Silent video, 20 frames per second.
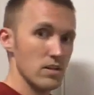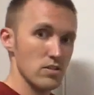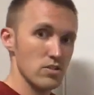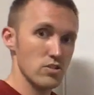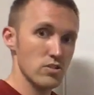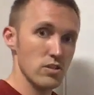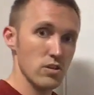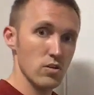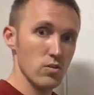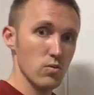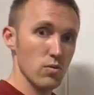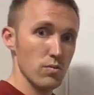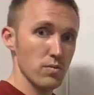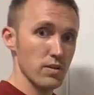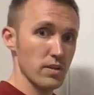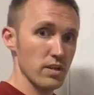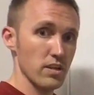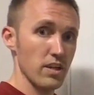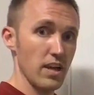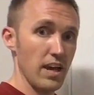So what we're
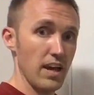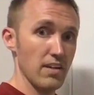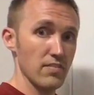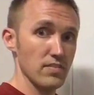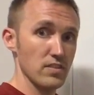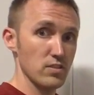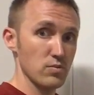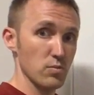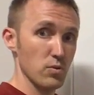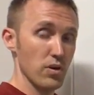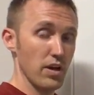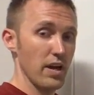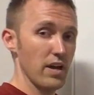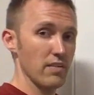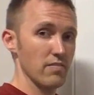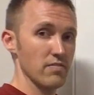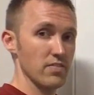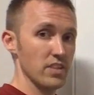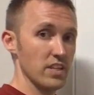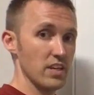going to have is we'll have
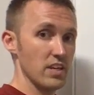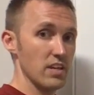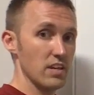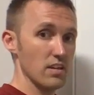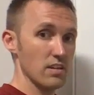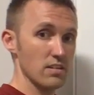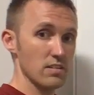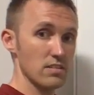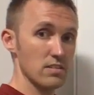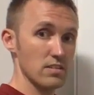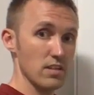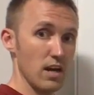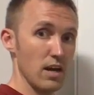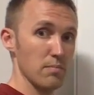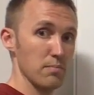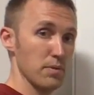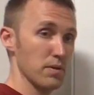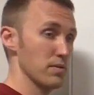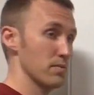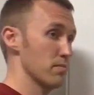the
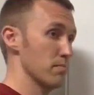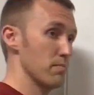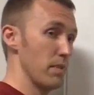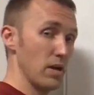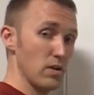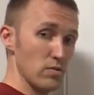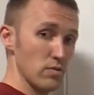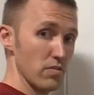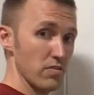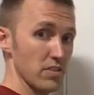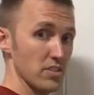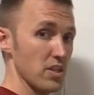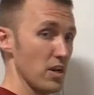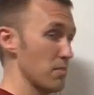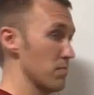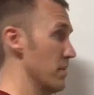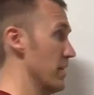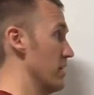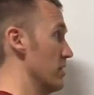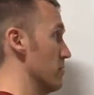top boundary of the
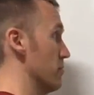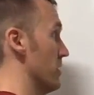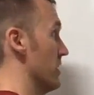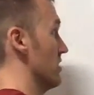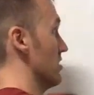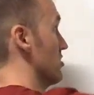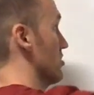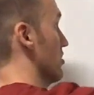top layer be the